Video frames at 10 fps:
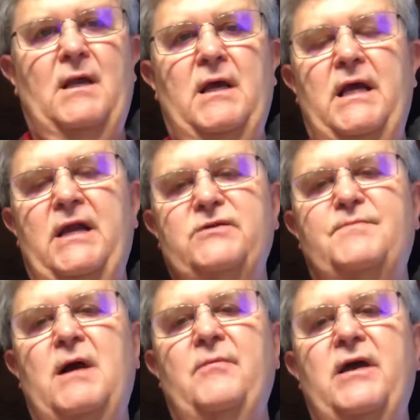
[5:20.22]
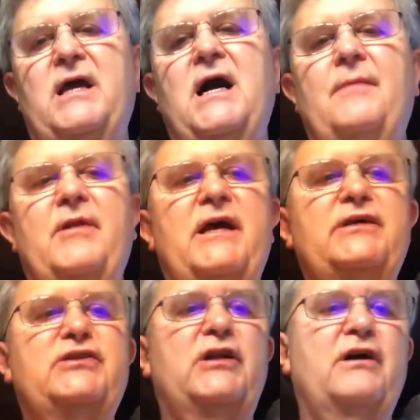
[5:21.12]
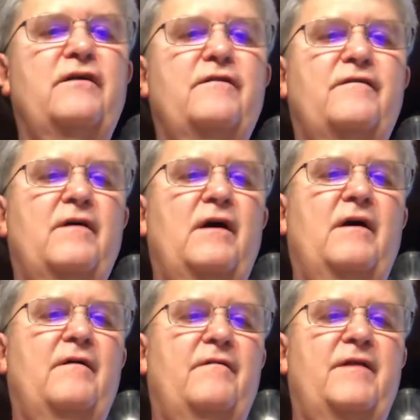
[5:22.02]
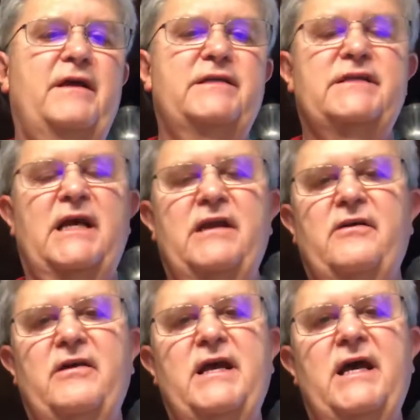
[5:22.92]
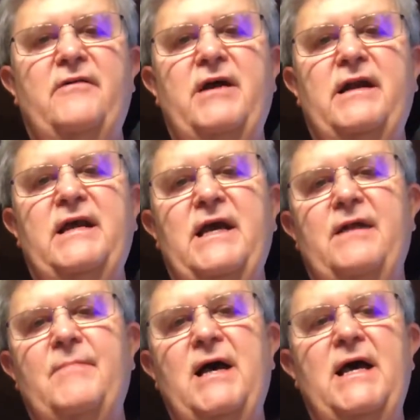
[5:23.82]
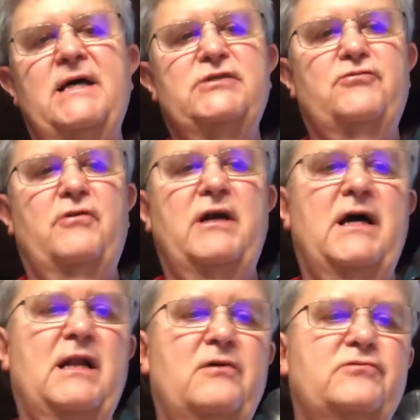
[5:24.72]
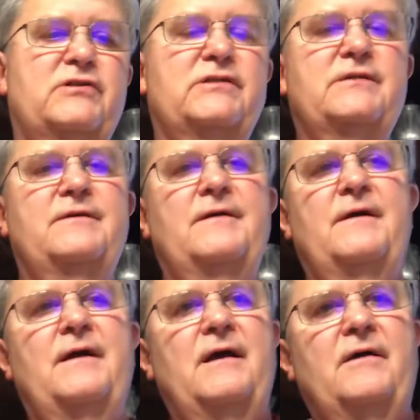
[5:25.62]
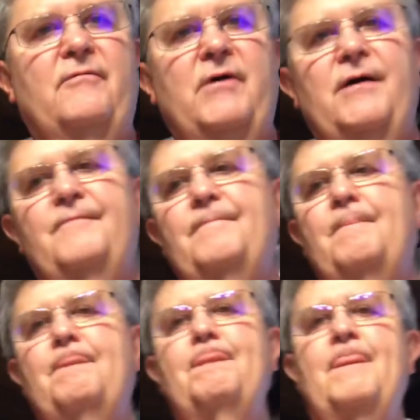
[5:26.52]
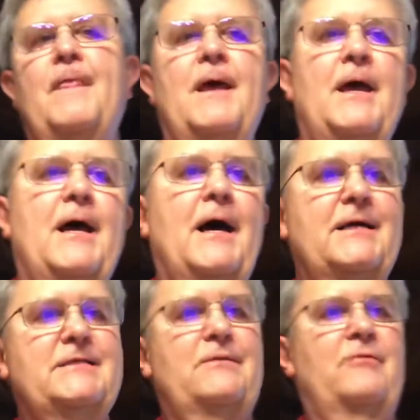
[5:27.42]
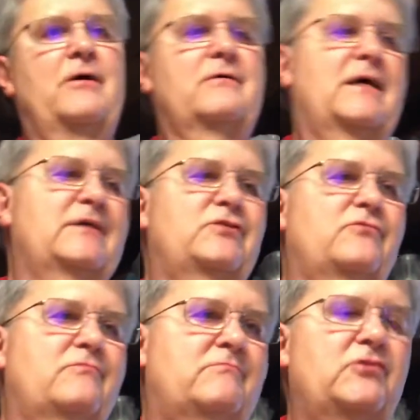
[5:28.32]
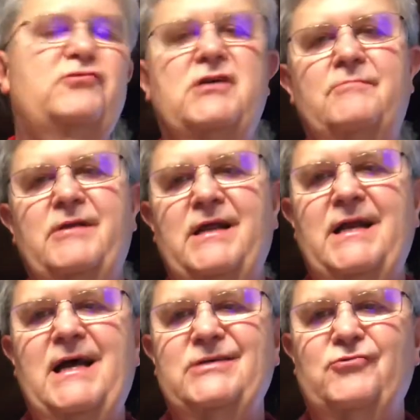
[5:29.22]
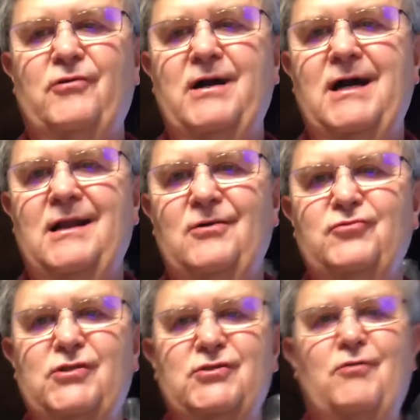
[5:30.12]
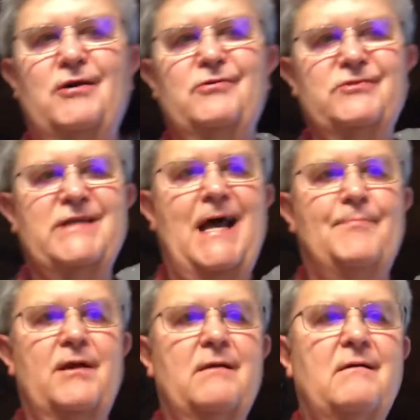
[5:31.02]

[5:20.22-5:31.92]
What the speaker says: And it was probably a combination of the secondary cataract and my asteroid hyalosis. Well, I said, well, can't you do something to that asteroid hyalosis while you're zapping